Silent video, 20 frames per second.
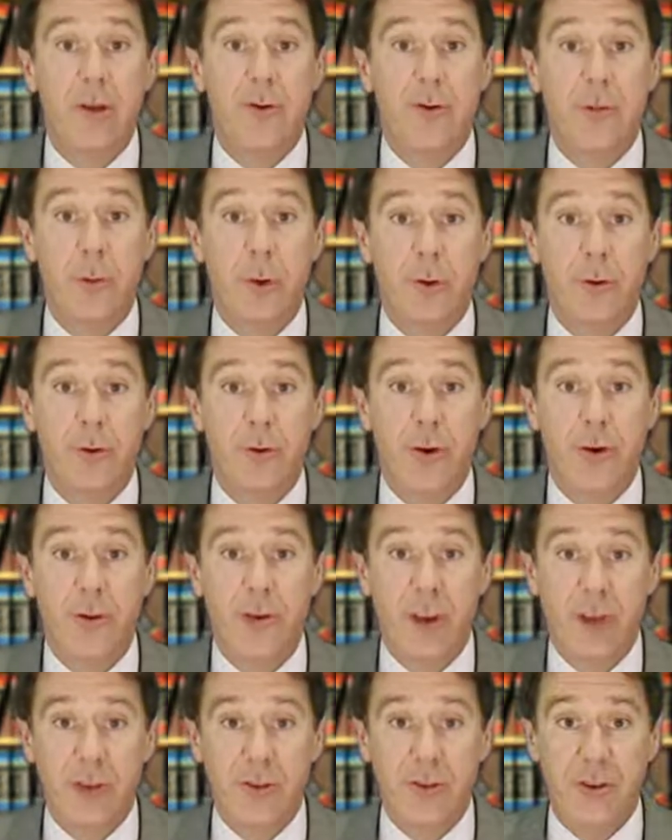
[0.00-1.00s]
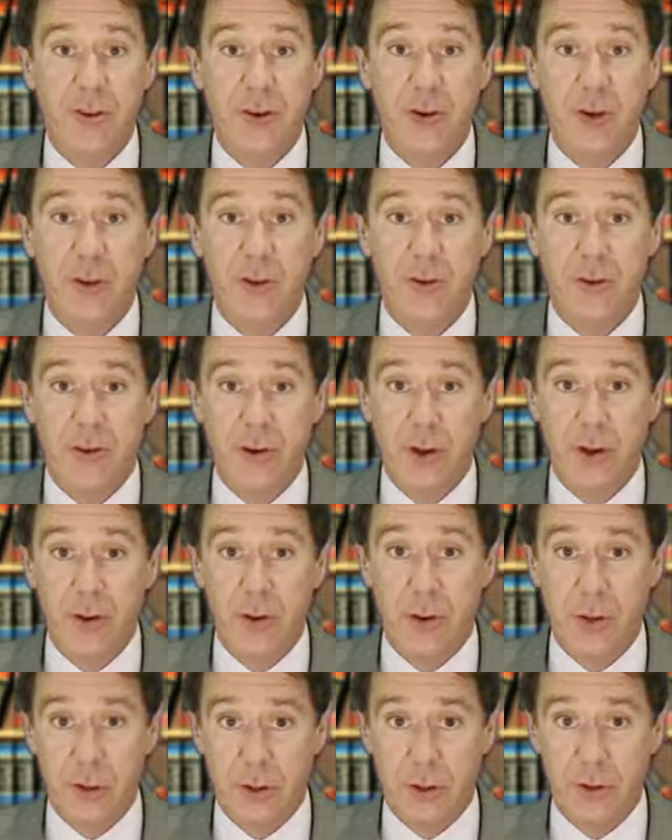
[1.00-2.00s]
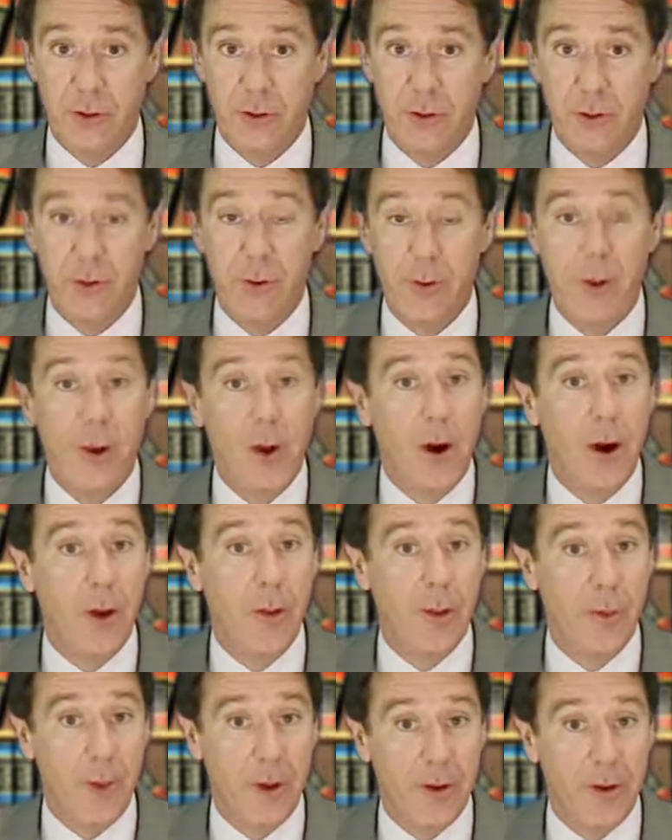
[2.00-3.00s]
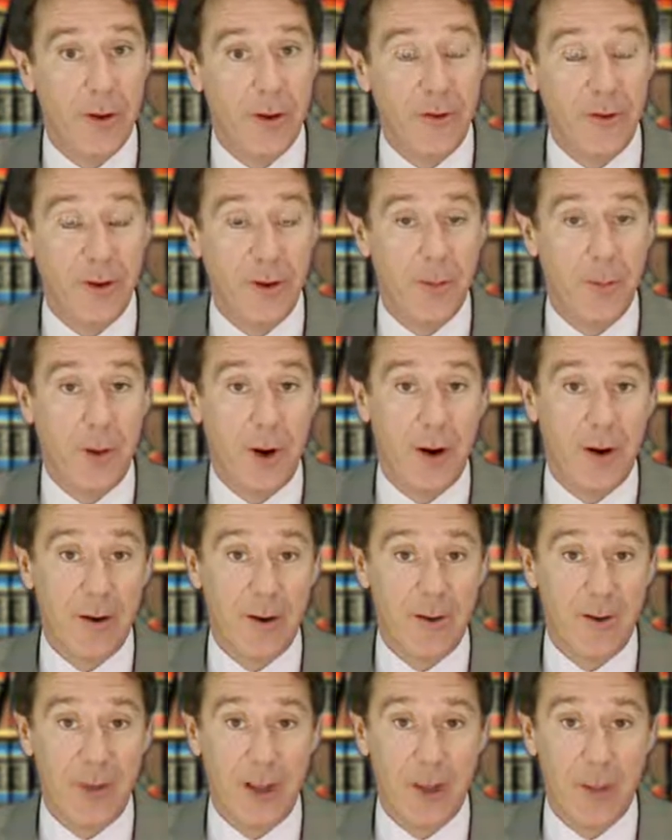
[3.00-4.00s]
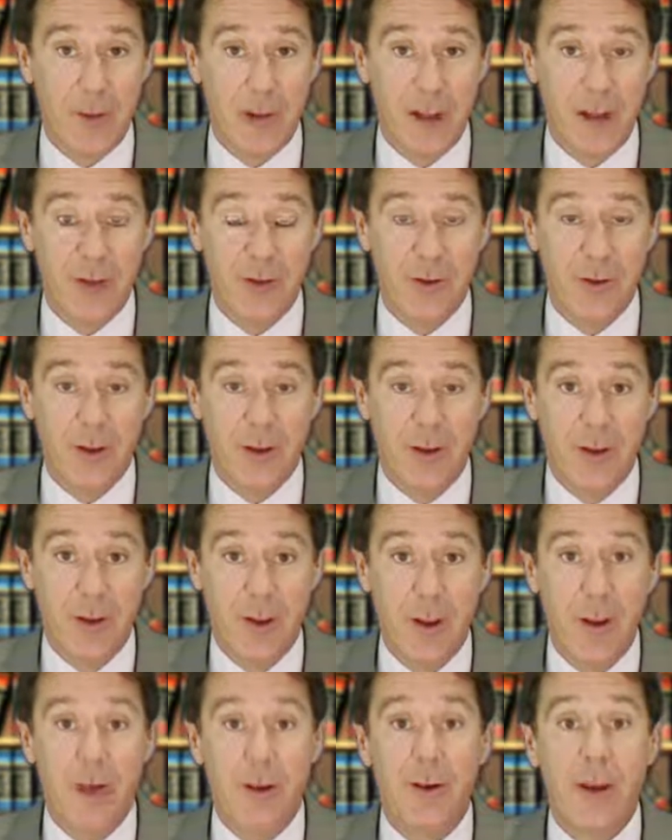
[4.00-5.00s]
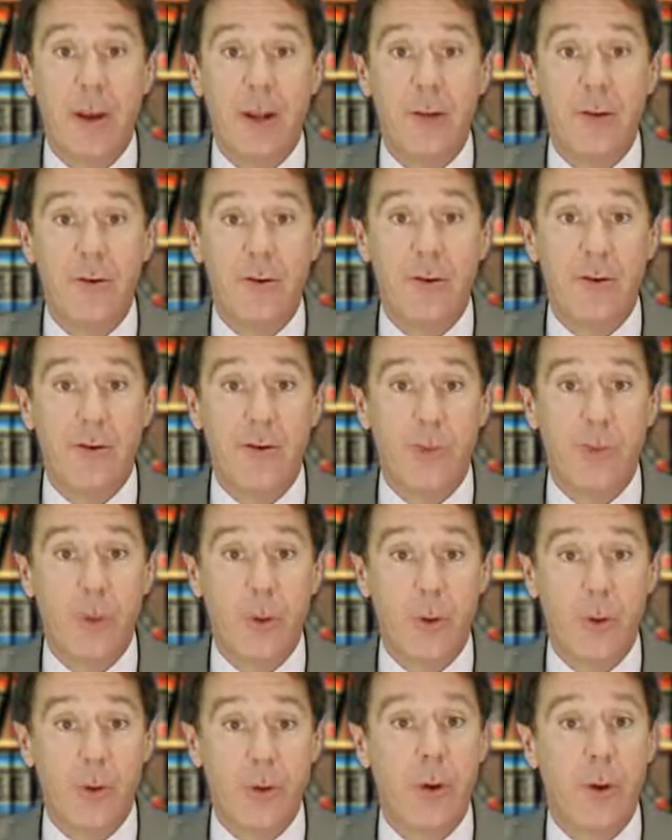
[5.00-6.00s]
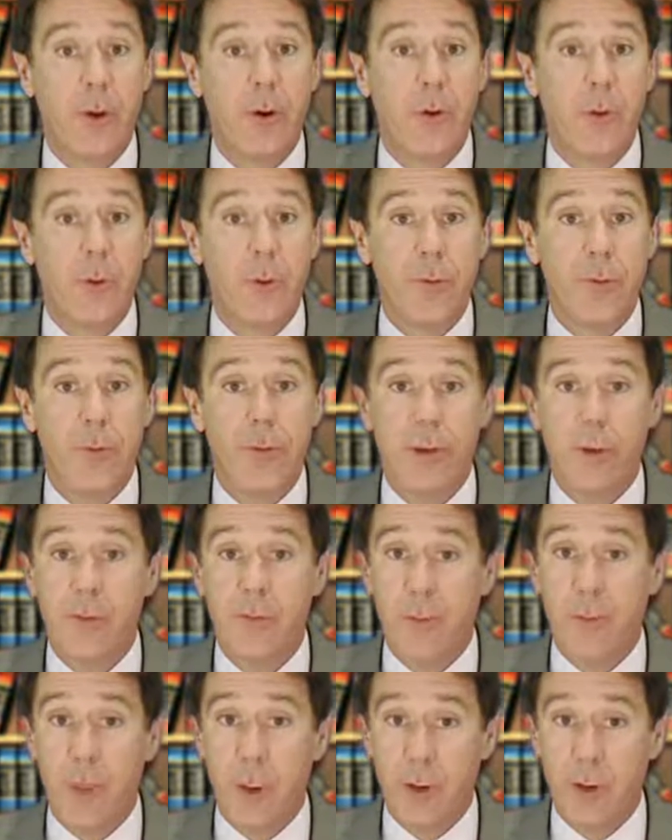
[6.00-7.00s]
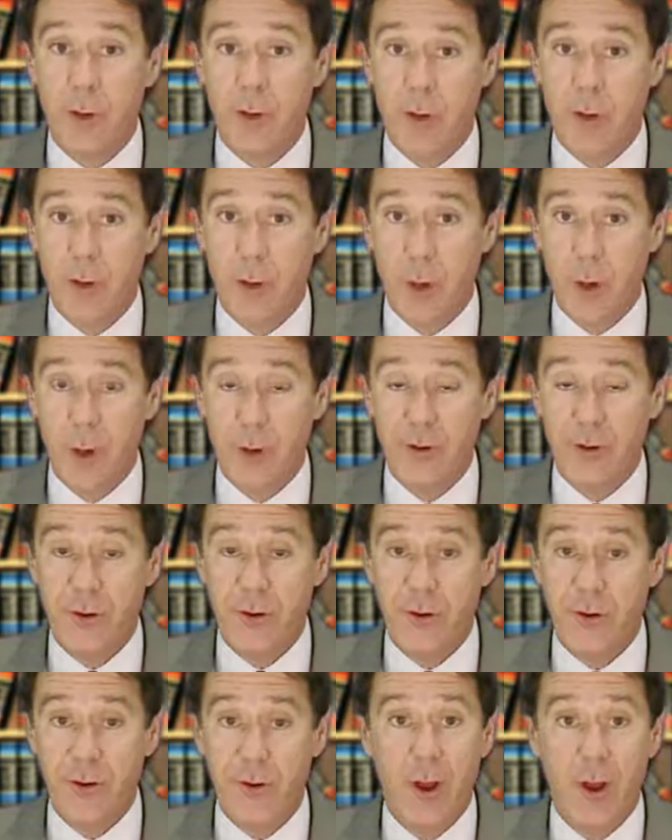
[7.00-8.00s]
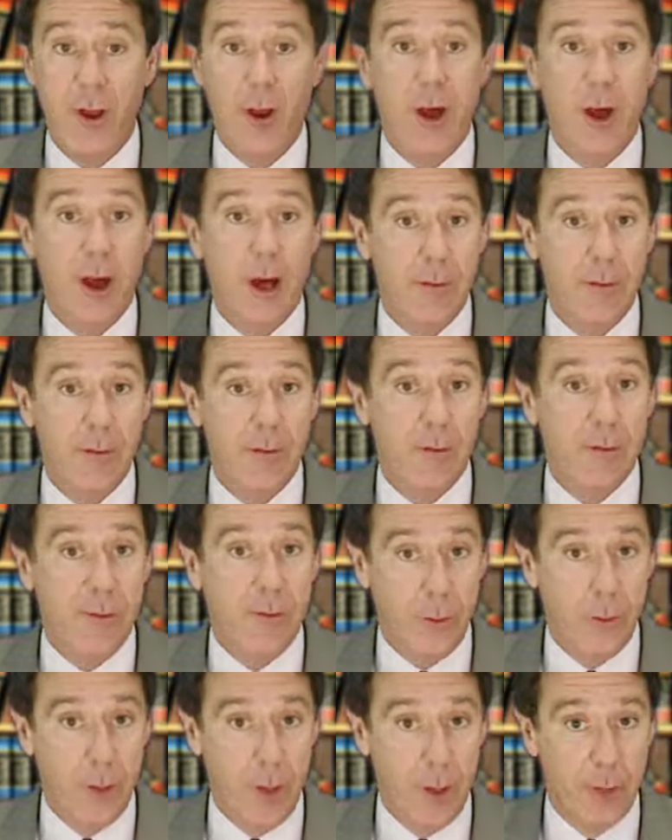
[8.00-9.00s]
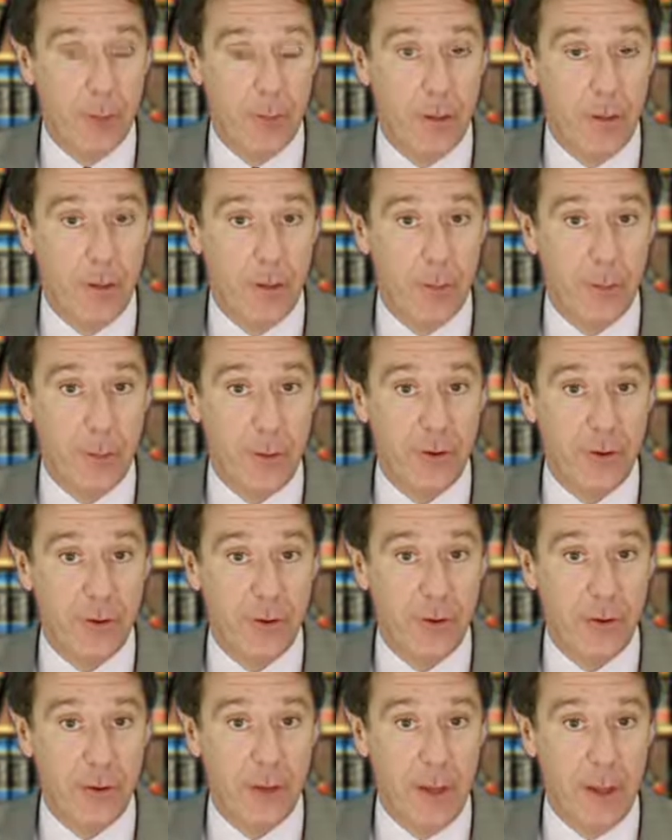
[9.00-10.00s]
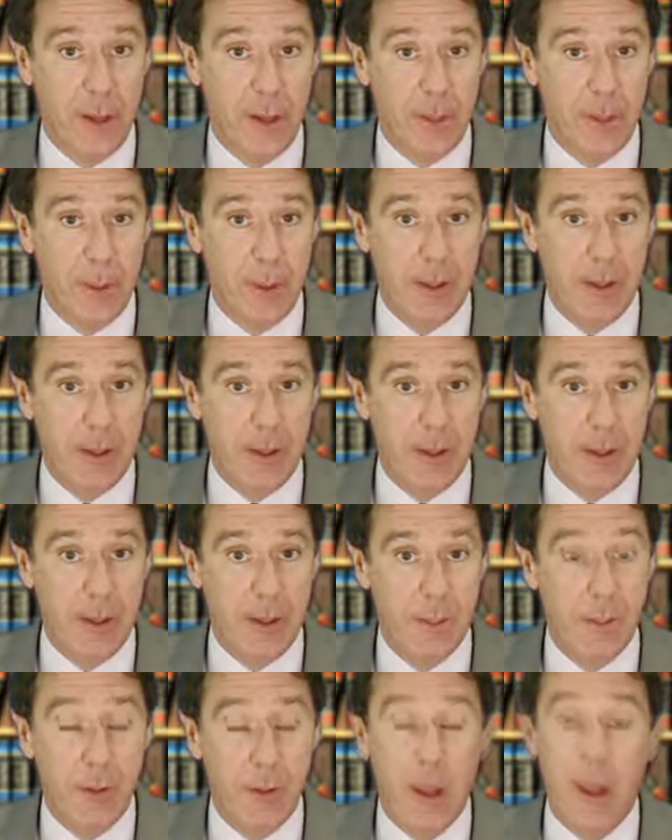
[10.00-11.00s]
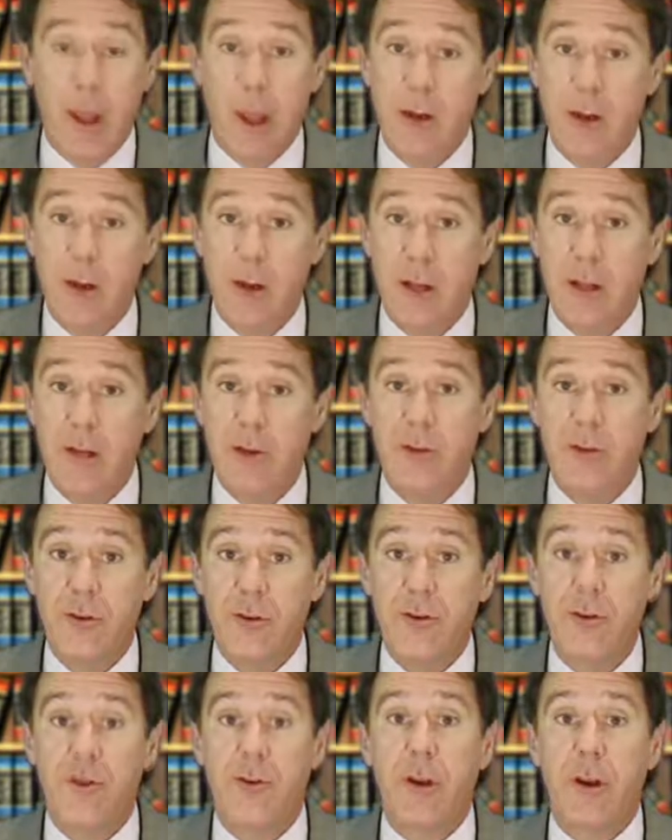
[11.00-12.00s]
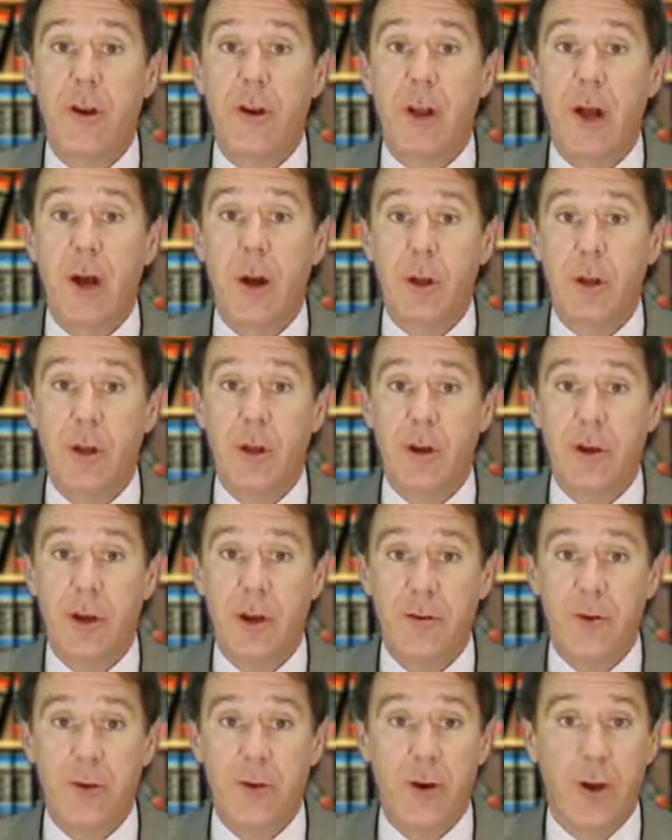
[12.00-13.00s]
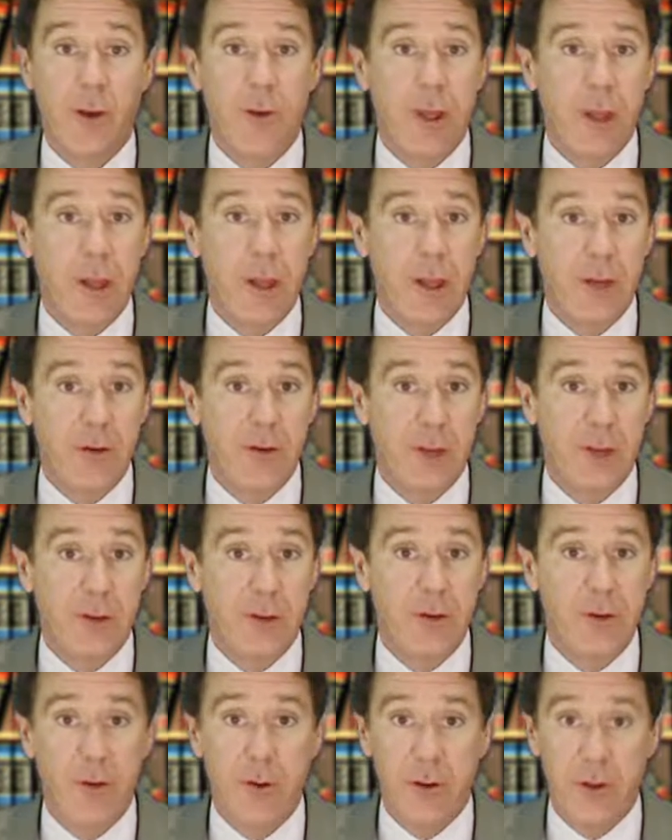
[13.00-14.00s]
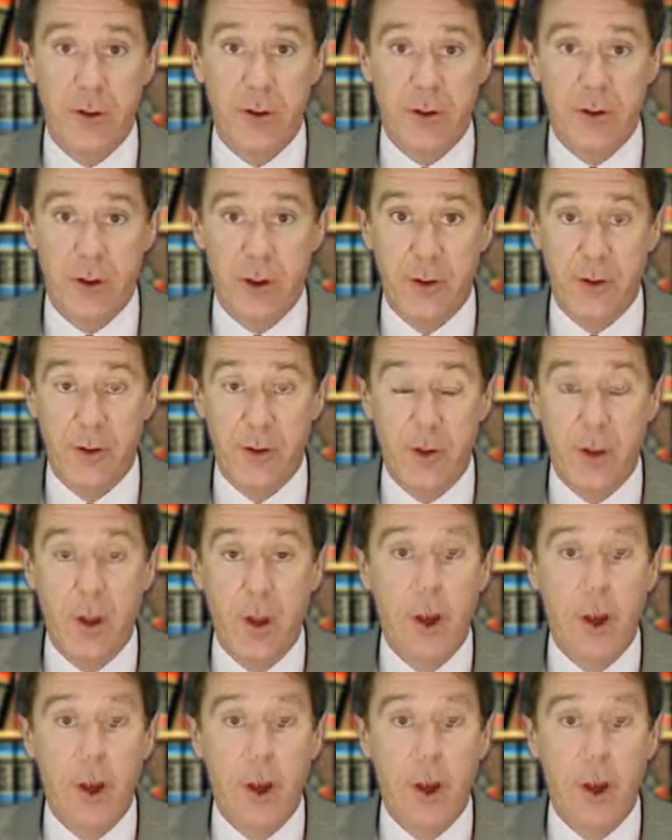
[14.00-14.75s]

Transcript: is the most tested single issue on the multi-state bar examination. Negligence is worth roughly 14 questions out of the 200 that are present on the MBE. And negligence is very commonly tested on the essays also.